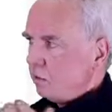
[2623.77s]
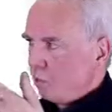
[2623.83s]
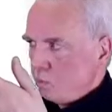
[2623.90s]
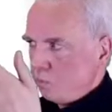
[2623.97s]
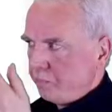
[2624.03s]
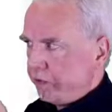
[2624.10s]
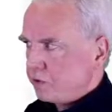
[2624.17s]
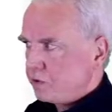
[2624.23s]

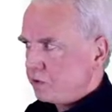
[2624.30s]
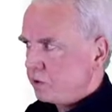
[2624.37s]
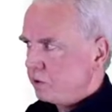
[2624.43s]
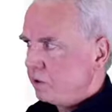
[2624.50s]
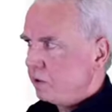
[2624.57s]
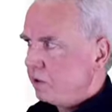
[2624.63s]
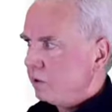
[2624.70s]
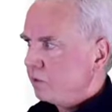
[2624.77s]
That's
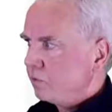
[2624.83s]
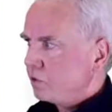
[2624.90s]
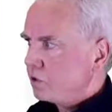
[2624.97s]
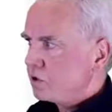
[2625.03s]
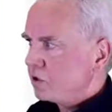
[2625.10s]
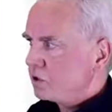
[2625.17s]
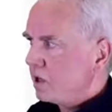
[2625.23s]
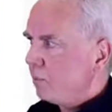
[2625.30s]
the, the
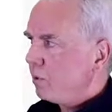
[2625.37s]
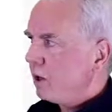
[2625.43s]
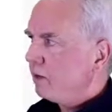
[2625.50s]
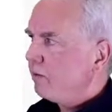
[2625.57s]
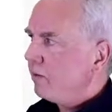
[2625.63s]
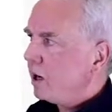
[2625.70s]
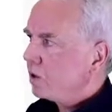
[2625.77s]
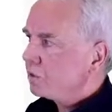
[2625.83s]
first example I
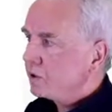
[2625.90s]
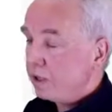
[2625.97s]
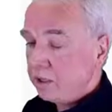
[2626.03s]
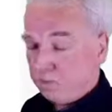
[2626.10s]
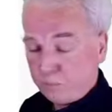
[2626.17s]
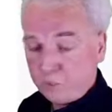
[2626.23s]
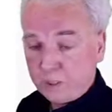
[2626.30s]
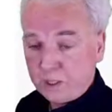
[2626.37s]
found, that
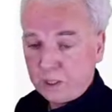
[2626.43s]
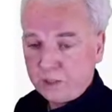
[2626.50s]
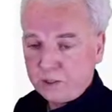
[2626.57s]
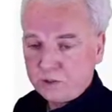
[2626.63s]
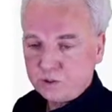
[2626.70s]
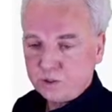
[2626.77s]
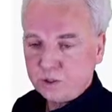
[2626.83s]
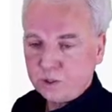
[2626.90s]
it, but that
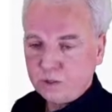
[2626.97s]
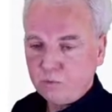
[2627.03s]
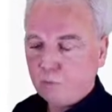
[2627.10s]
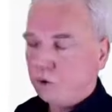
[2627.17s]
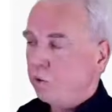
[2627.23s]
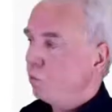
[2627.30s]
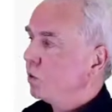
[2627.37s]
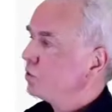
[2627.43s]
is uh,
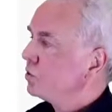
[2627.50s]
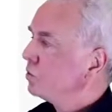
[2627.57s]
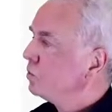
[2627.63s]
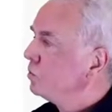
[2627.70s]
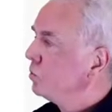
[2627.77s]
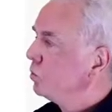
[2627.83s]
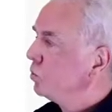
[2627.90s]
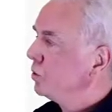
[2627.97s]
what, what
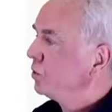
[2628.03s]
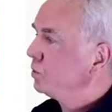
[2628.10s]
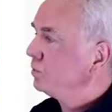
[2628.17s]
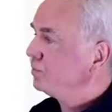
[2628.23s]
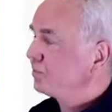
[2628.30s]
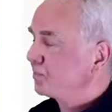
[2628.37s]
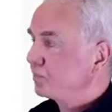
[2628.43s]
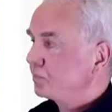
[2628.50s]
you would do.
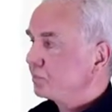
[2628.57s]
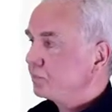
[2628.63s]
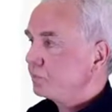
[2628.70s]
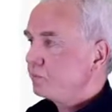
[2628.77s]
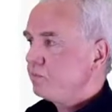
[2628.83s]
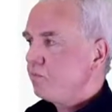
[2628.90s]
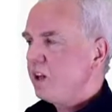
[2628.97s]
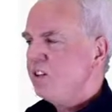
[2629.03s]

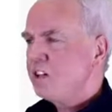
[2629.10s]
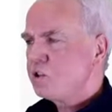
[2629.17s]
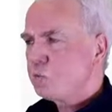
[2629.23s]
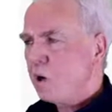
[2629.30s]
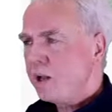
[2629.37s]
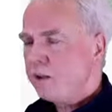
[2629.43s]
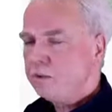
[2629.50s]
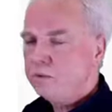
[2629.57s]
There's
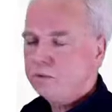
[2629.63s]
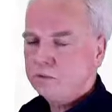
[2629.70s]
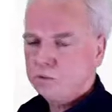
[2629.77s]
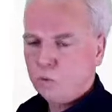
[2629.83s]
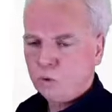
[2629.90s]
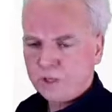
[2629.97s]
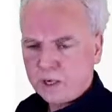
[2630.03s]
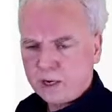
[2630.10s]
one,
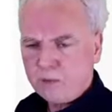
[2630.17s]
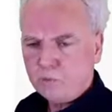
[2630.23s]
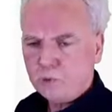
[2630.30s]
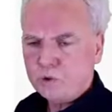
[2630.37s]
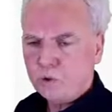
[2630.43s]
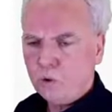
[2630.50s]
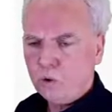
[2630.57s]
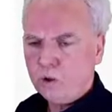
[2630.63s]
what I
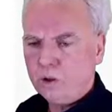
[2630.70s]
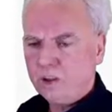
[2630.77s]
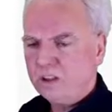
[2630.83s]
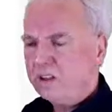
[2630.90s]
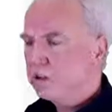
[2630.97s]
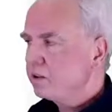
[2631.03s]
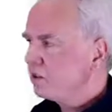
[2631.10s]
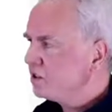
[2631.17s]
would call a
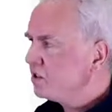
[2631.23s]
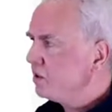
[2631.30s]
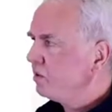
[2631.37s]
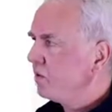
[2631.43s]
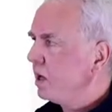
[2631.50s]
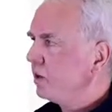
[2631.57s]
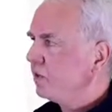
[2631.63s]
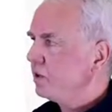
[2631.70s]
little
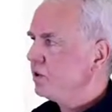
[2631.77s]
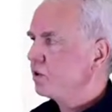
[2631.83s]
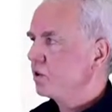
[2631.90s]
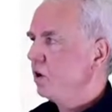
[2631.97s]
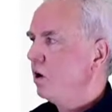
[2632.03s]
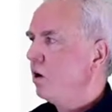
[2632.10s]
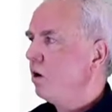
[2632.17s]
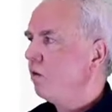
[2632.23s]
disadvantage
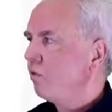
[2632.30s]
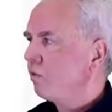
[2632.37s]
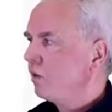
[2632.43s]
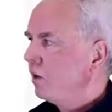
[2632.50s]
of